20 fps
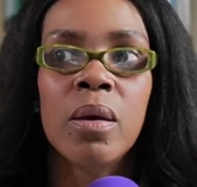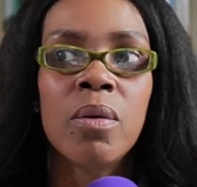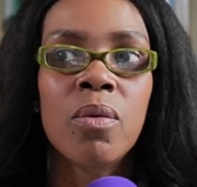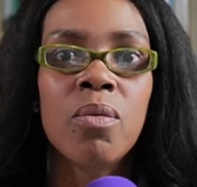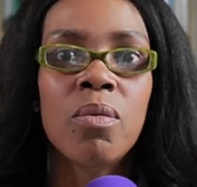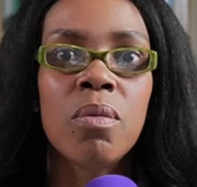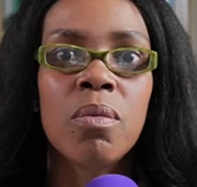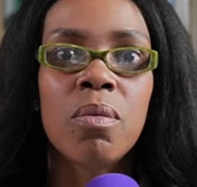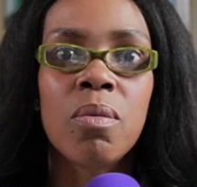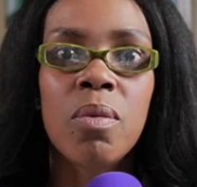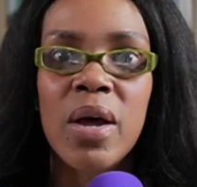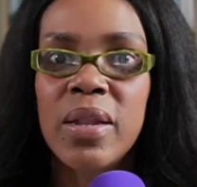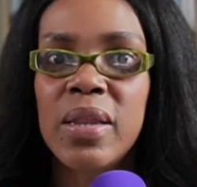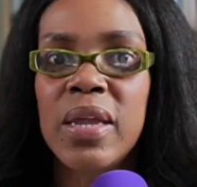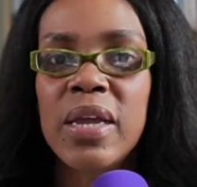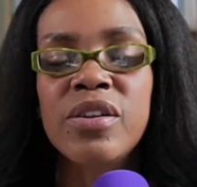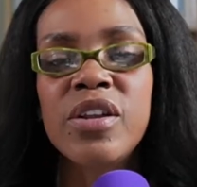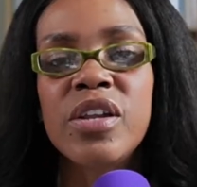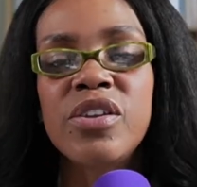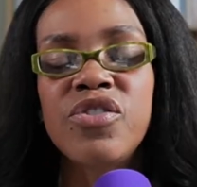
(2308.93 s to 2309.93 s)
one
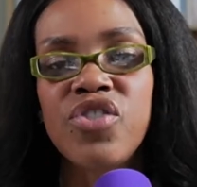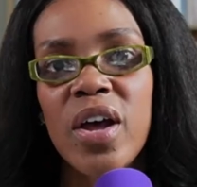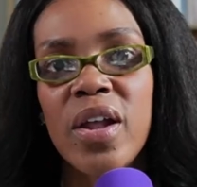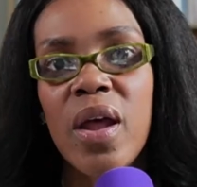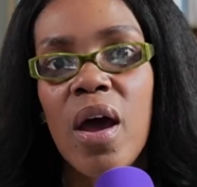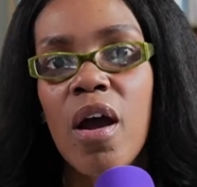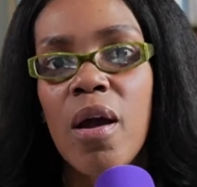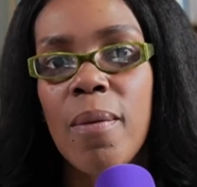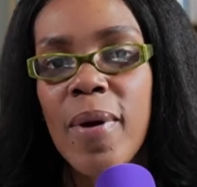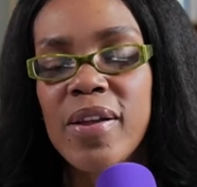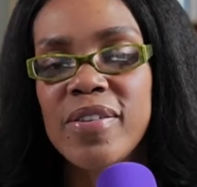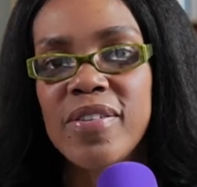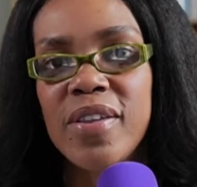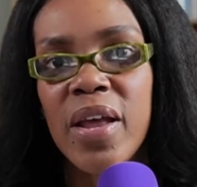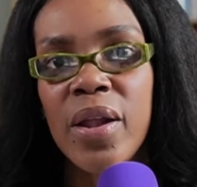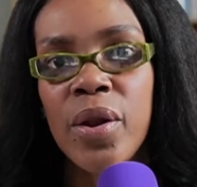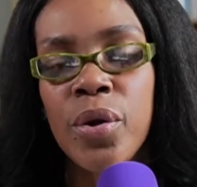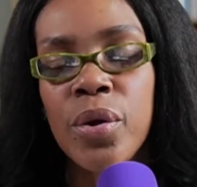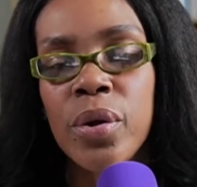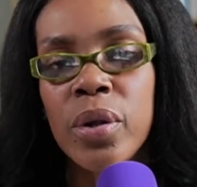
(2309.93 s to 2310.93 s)
thing that John Harbaugh
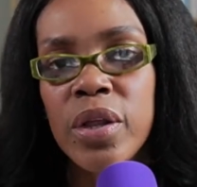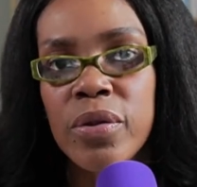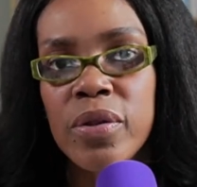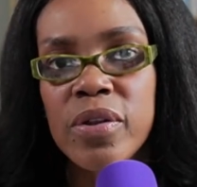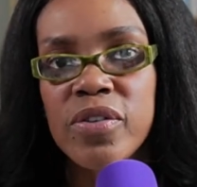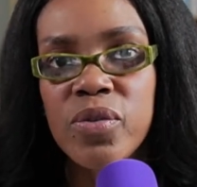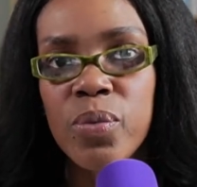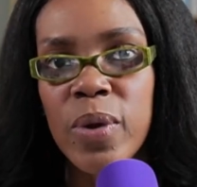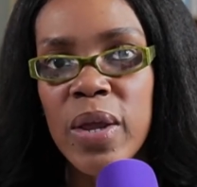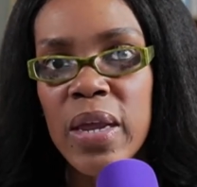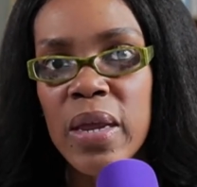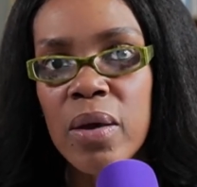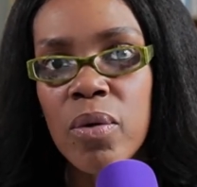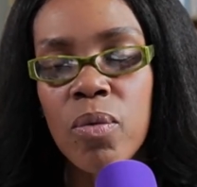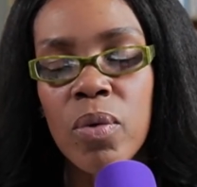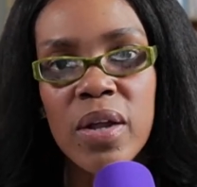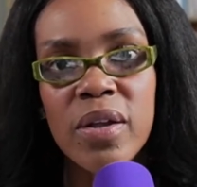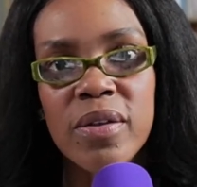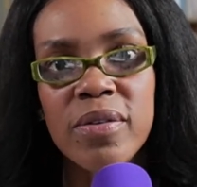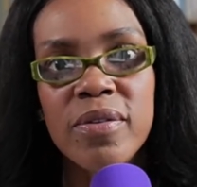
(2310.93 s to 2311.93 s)
said earlier this week
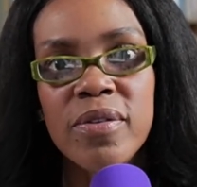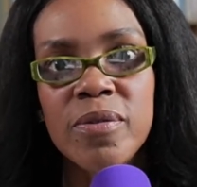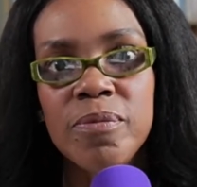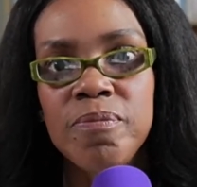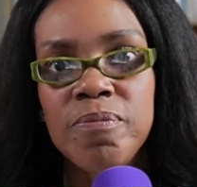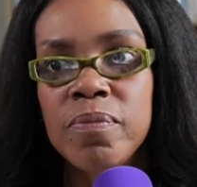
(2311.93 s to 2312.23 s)
was,